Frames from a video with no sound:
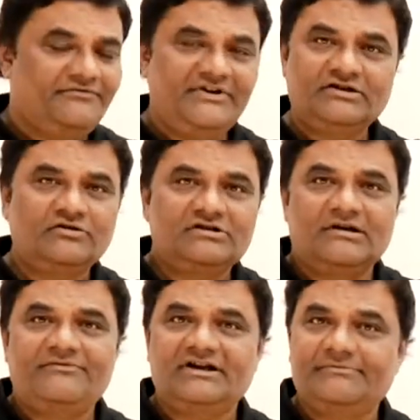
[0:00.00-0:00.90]
We are not
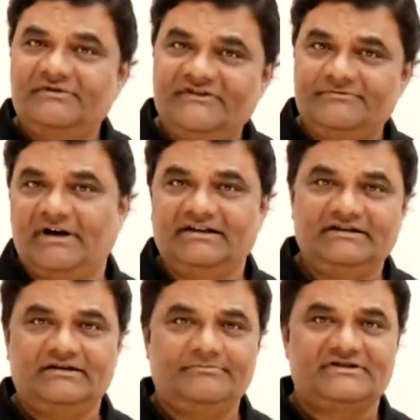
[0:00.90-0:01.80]
comfortable with
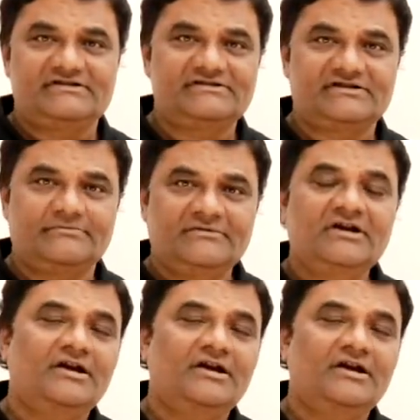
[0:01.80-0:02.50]
binary number system.